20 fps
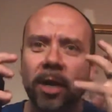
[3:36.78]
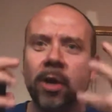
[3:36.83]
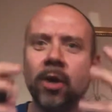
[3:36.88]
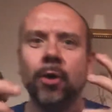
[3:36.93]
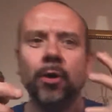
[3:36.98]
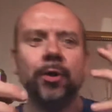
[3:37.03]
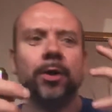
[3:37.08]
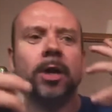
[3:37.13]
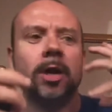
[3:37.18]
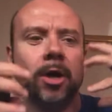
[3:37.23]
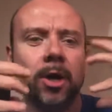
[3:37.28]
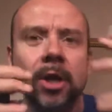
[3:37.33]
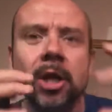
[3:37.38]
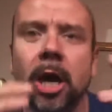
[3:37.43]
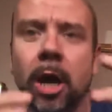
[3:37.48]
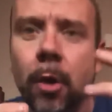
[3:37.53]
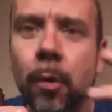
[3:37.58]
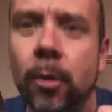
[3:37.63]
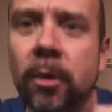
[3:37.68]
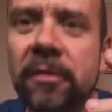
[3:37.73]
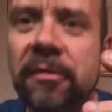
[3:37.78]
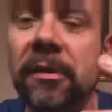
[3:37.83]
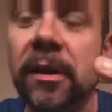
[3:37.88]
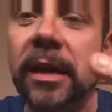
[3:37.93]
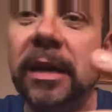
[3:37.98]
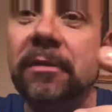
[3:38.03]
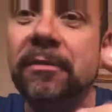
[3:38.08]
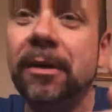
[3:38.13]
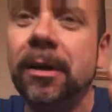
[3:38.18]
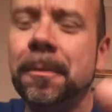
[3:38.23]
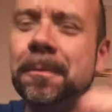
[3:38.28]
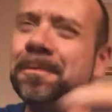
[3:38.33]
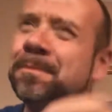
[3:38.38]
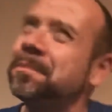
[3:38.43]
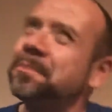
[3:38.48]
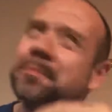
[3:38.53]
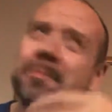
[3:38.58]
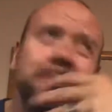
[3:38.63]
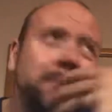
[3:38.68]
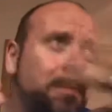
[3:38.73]
good cola flavour.
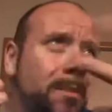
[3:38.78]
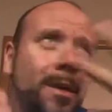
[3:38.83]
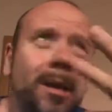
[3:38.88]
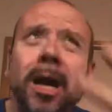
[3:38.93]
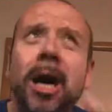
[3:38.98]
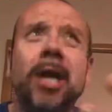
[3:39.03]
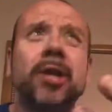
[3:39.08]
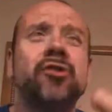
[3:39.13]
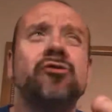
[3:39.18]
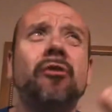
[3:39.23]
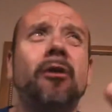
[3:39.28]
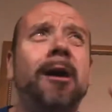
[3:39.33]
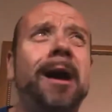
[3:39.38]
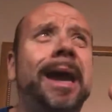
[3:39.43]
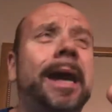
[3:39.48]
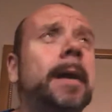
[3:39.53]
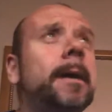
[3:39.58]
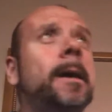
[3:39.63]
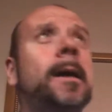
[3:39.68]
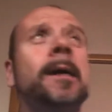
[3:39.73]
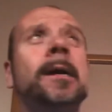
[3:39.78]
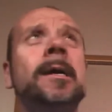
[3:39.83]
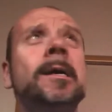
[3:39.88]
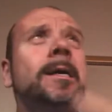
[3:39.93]
I try it.